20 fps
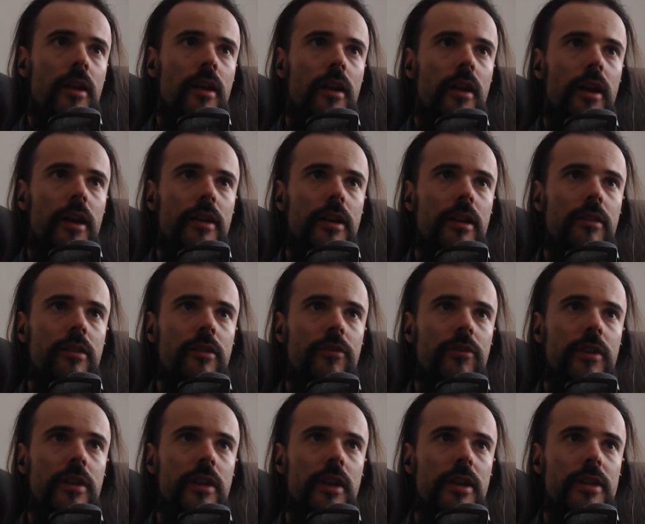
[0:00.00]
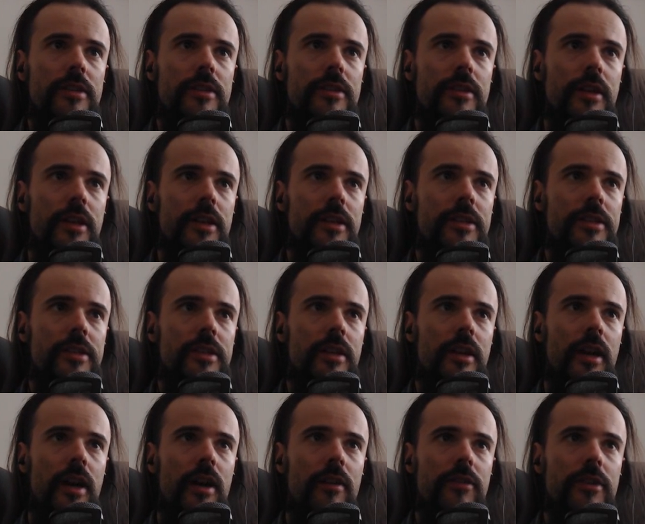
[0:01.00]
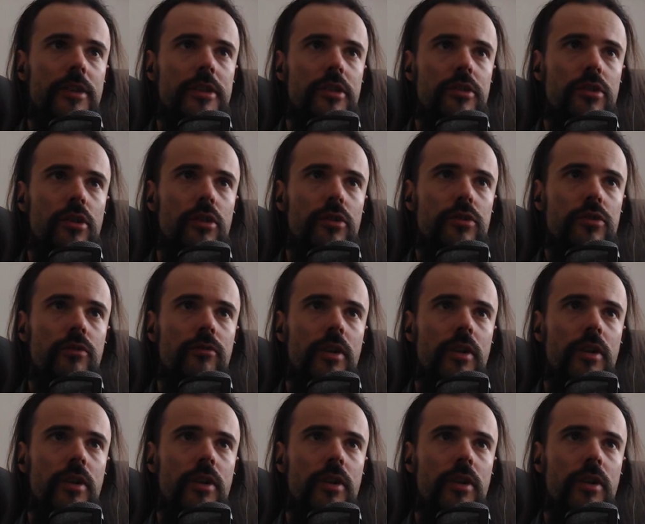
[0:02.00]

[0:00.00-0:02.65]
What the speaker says: Another thing is this. This is also